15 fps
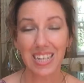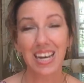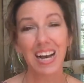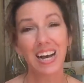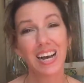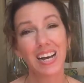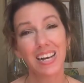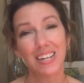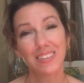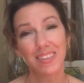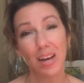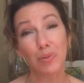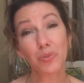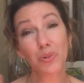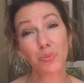And
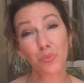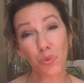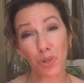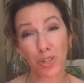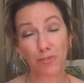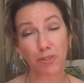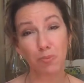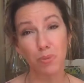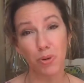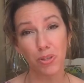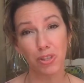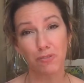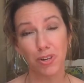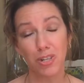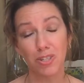that would work for both
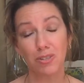of us,